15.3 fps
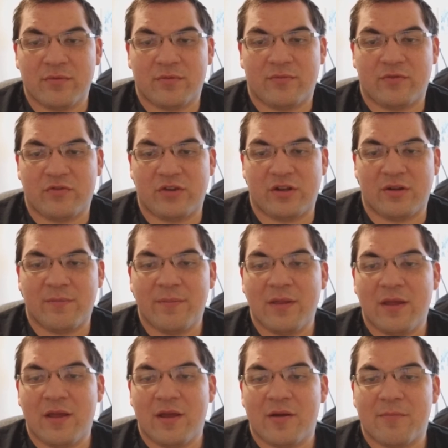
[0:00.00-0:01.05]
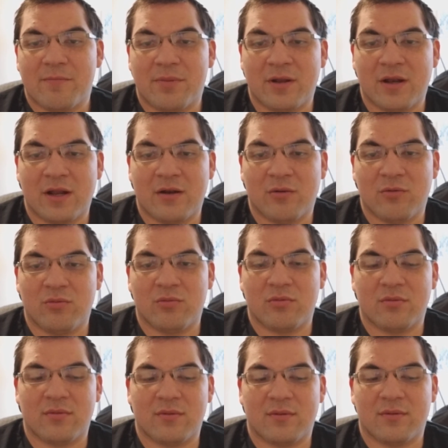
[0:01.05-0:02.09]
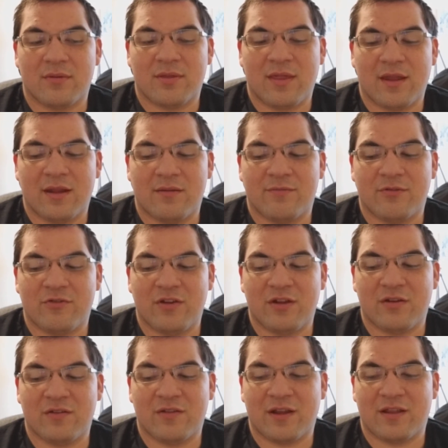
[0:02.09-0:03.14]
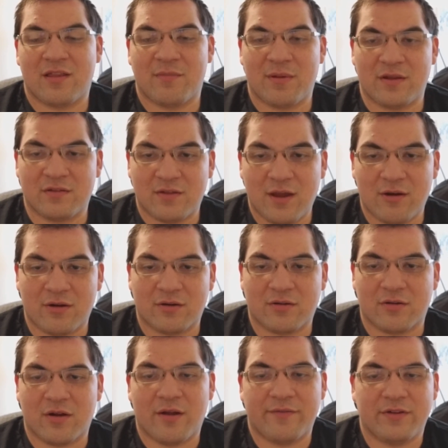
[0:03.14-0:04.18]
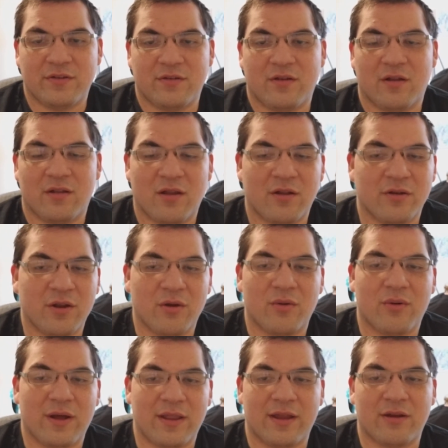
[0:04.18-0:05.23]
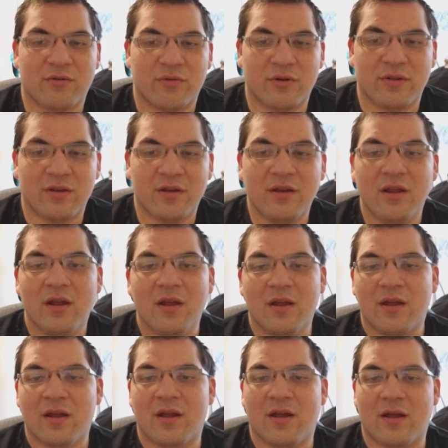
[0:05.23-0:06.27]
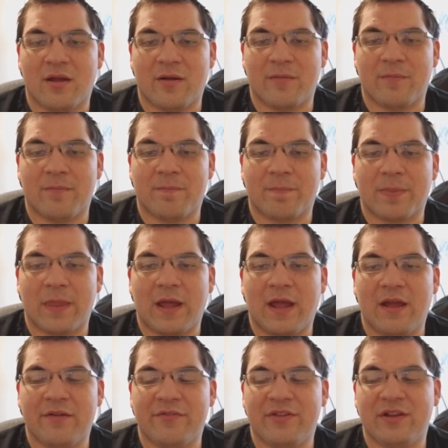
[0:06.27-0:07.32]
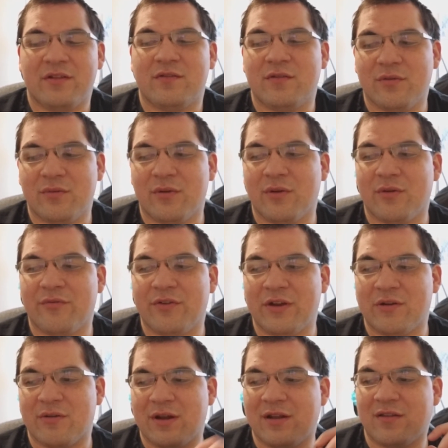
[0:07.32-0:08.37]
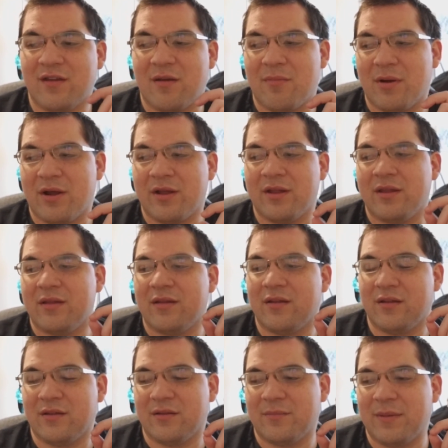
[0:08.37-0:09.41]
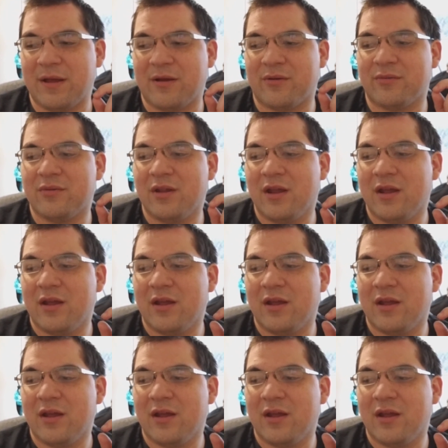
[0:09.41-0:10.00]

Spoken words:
with Vegeta, but I don't think Vegeta's like the best character. Obviously, y'all all know I like Krillin. I have these two little figurines I bought about